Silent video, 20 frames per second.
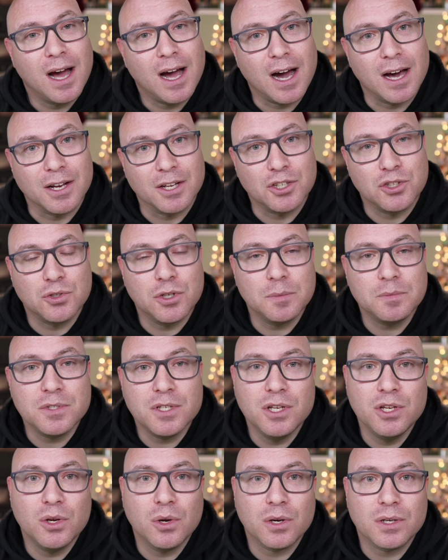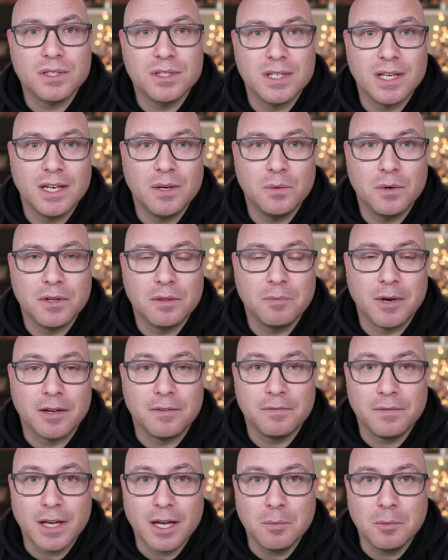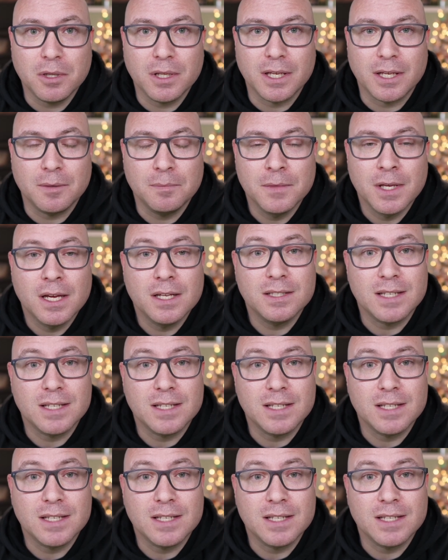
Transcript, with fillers: on a trip to New York City with my family